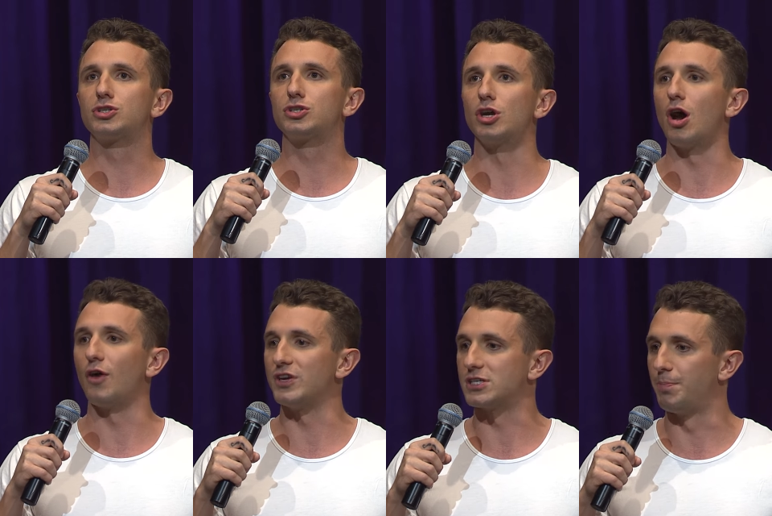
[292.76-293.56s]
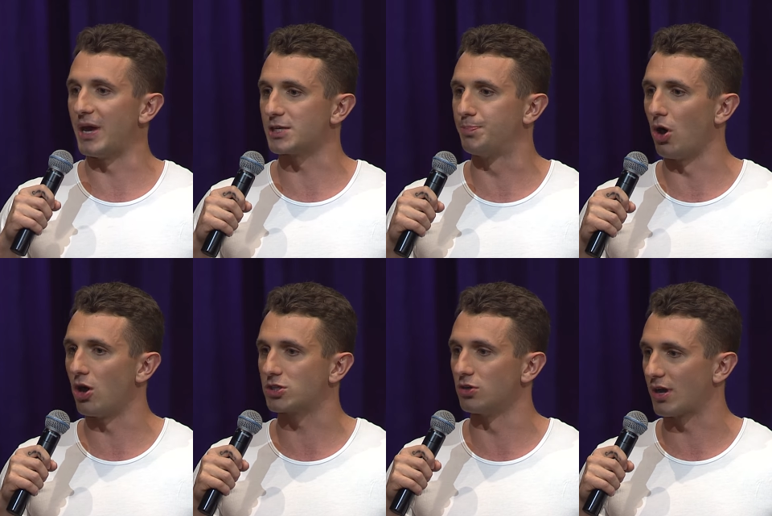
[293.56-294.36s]
Don't know if he's the best
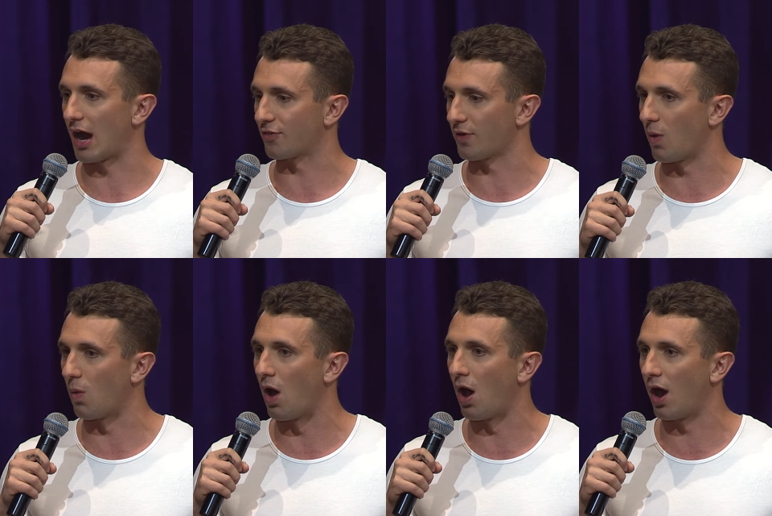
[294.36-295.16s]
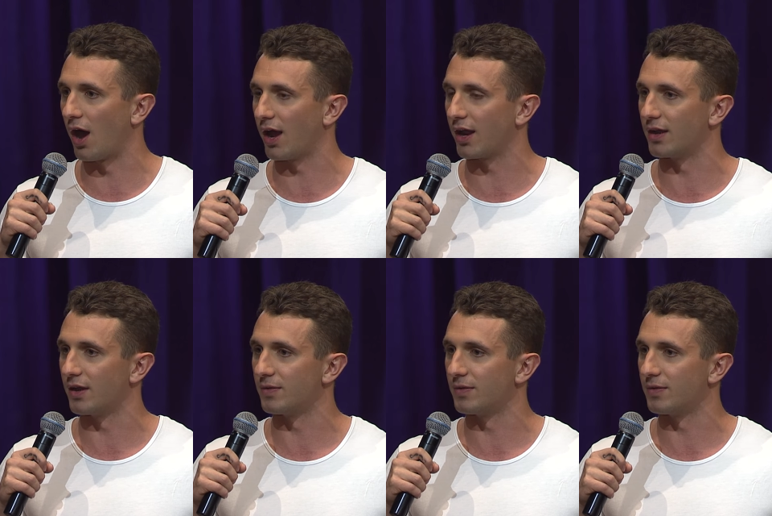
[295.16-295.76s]
bloke to look after our wine.